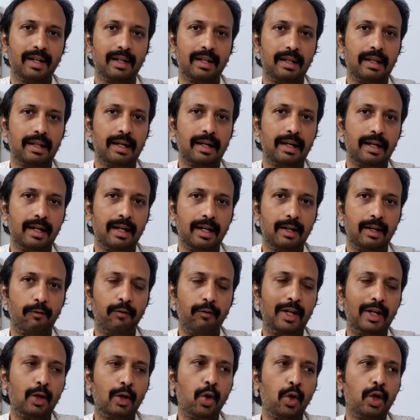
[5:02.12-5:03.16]
the, we
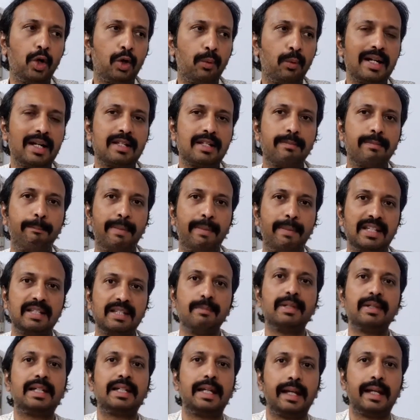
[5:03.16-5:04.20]
go towards
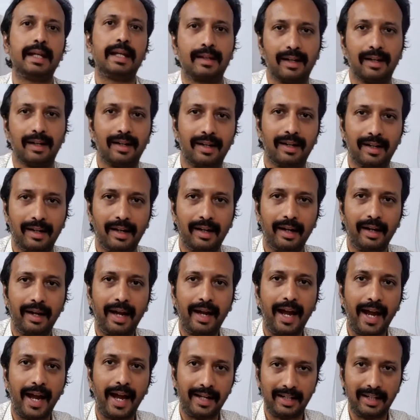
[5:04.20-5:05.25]
pessimistic uh,
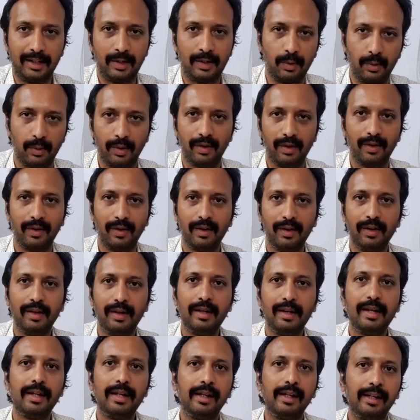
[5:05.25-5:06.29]
attitude.
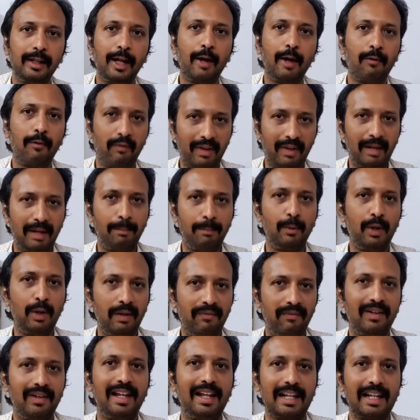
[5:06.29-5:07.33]
You have very
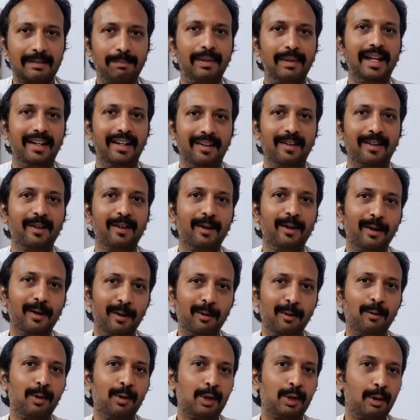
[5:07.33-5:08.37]
beautifully explained.
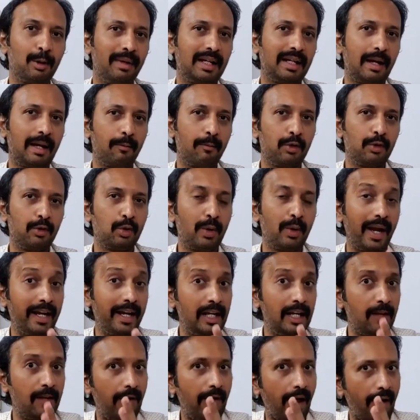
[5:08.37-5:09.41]
We should become, we should
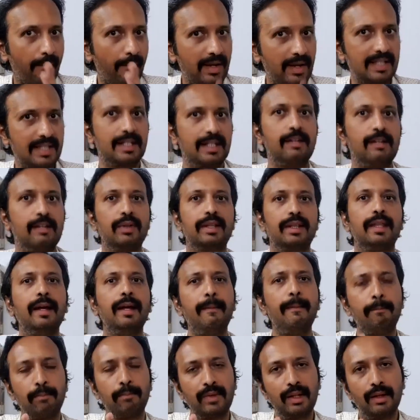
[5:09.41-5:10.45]
identify ourselves with the
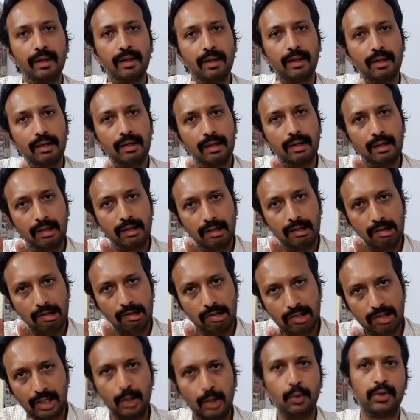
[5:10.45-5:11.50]

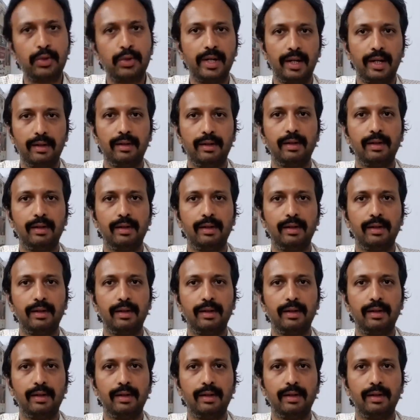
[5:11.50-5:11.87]
solution.